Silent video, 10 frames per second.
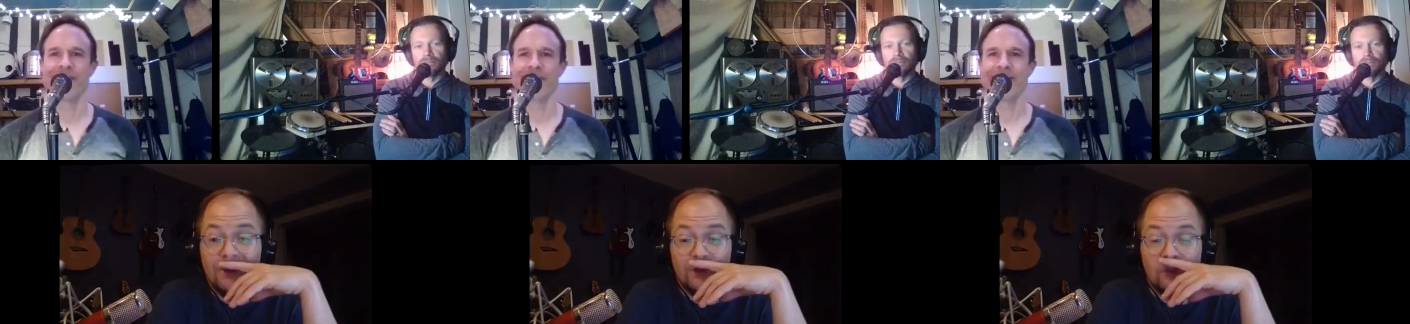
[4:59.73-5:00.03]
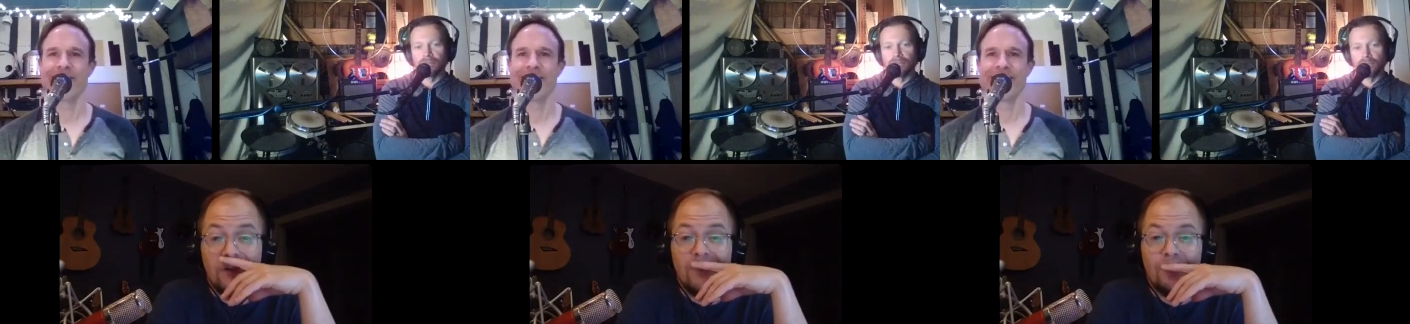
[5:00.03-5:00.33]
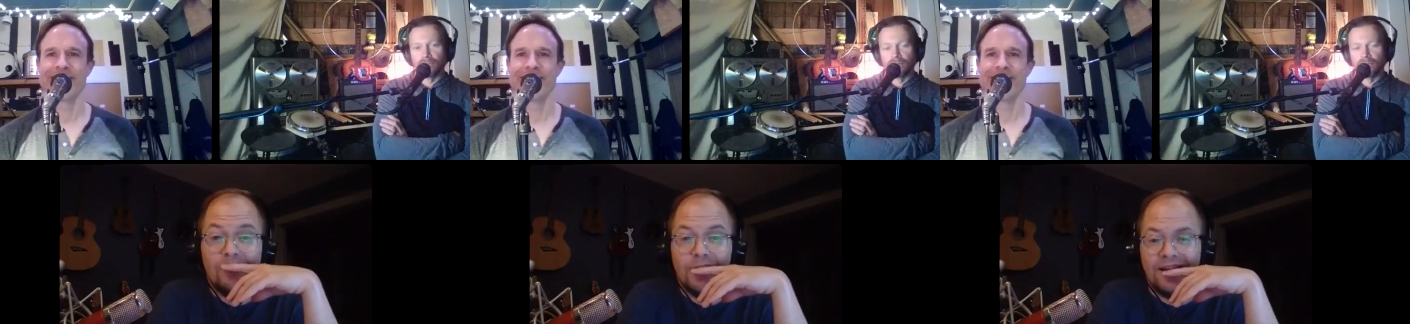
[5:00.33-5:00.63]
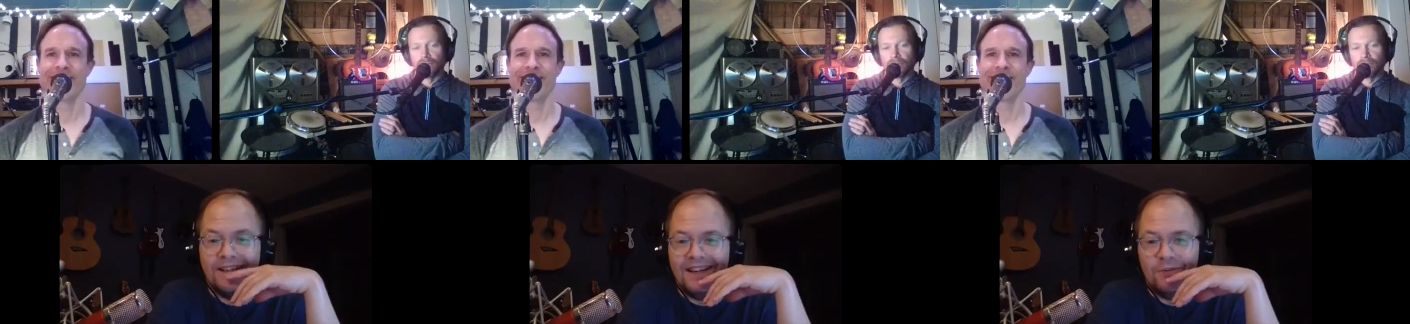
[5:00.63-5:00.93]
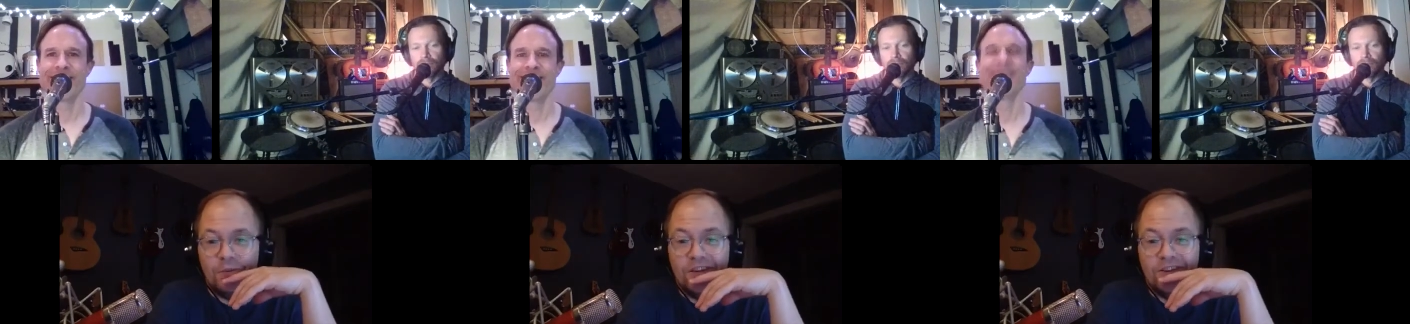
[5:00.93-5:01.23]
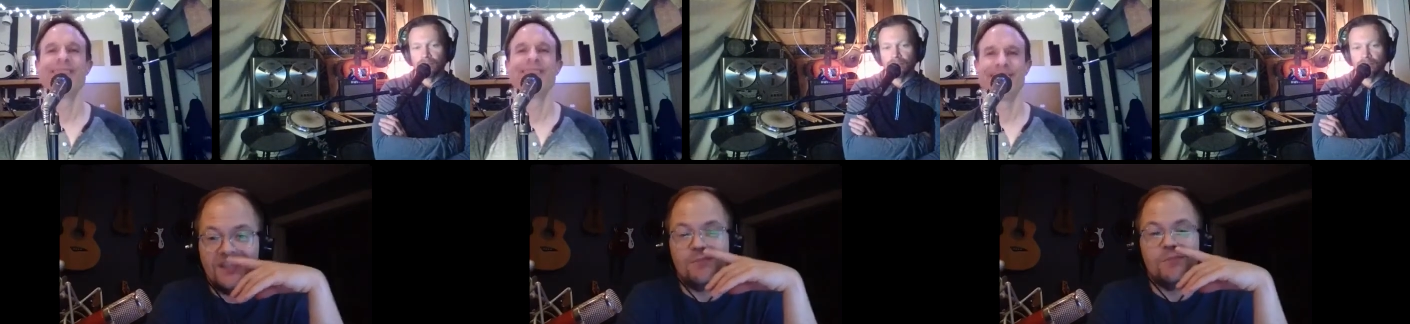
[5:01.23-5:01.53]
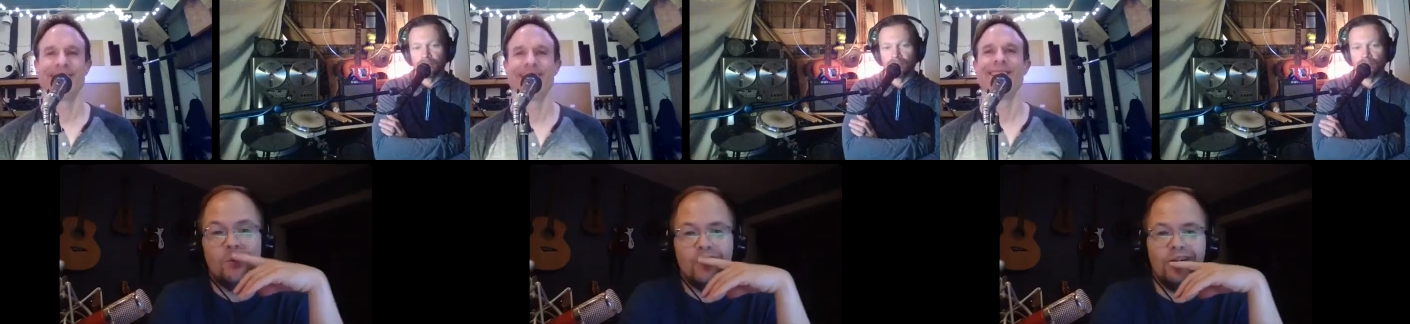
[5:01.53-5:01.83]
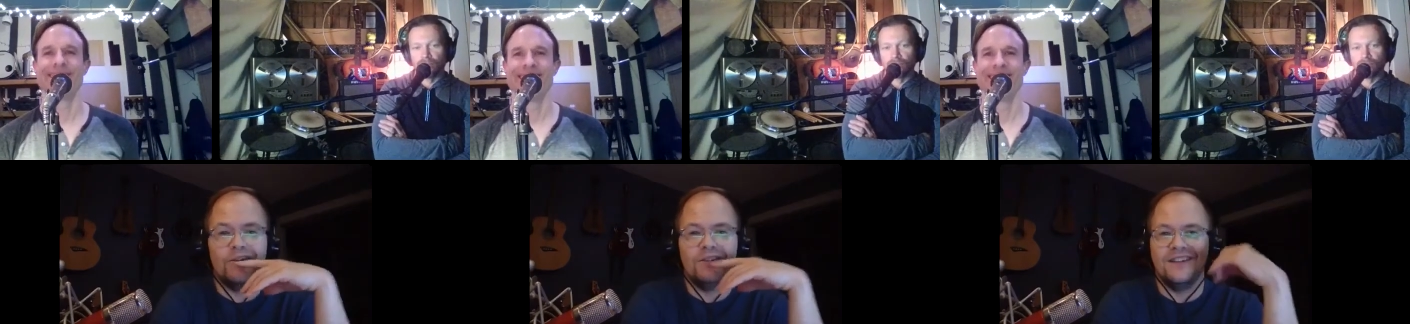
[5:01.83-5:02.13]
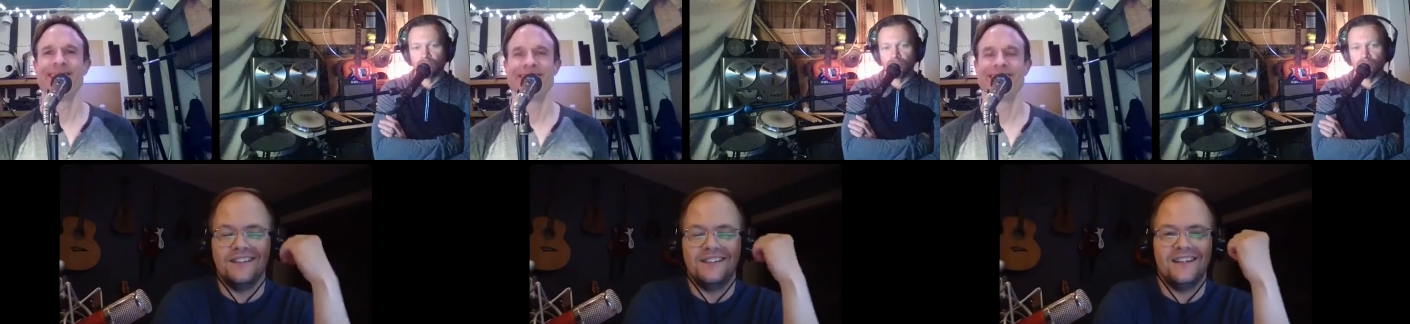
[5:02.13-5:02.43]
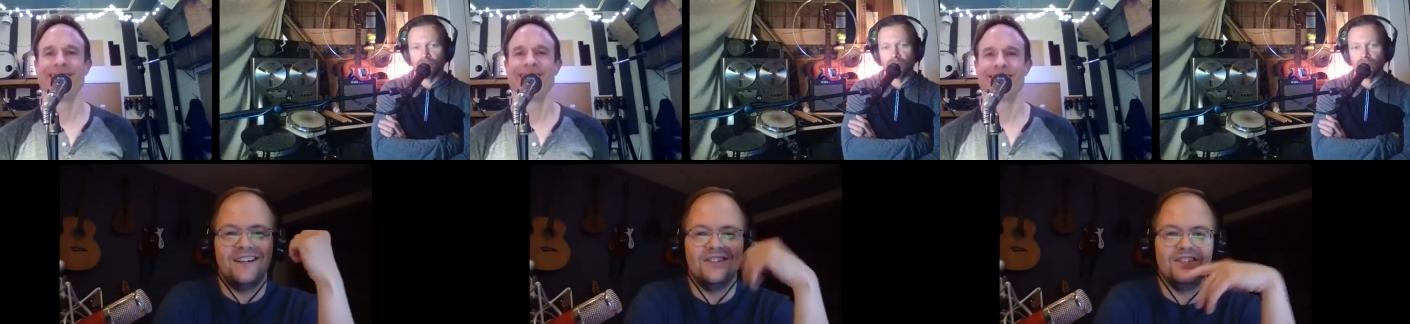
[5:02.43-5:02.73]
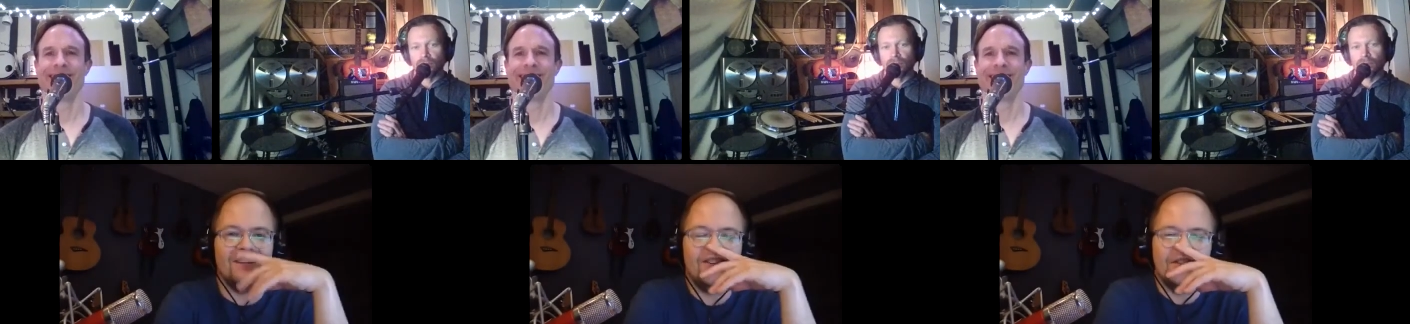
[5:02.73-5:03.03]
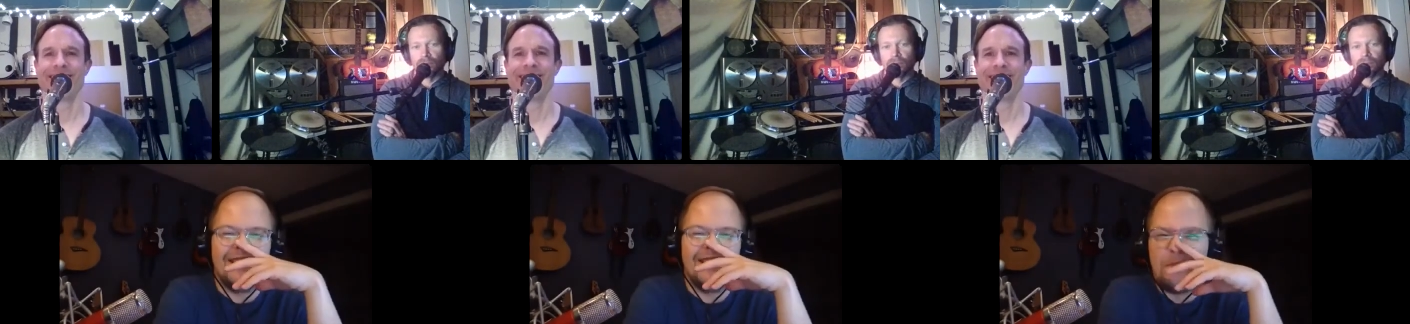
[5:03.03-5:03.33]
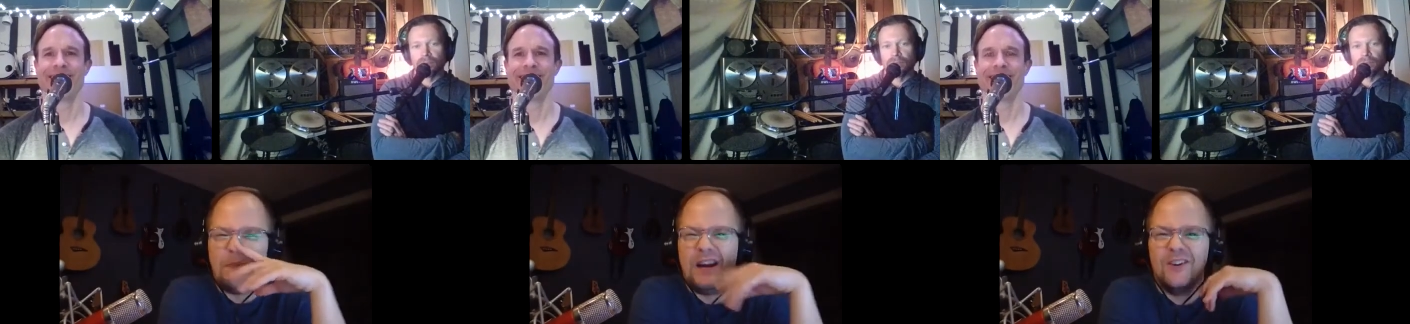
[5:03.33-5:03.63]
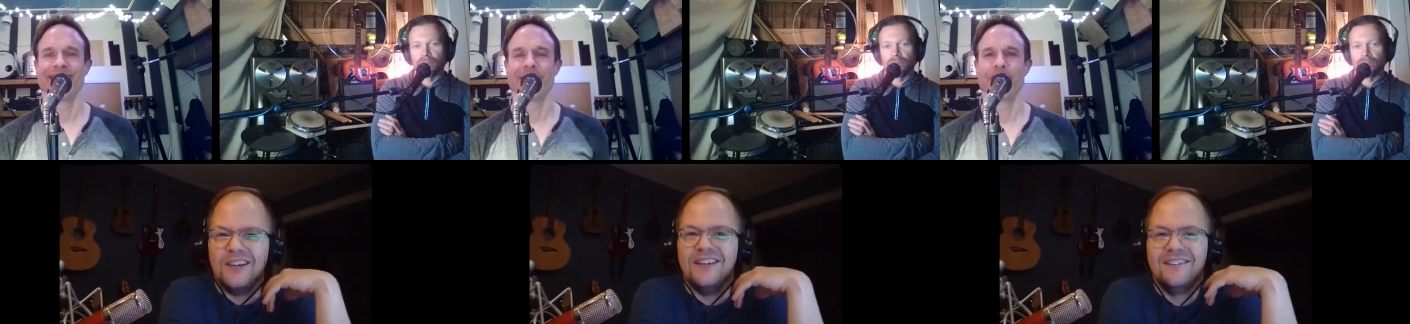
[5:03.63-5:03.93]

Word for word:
Speaker 1: drums and like real keyboards and a guitar, and it's like all of a sudden gets buried.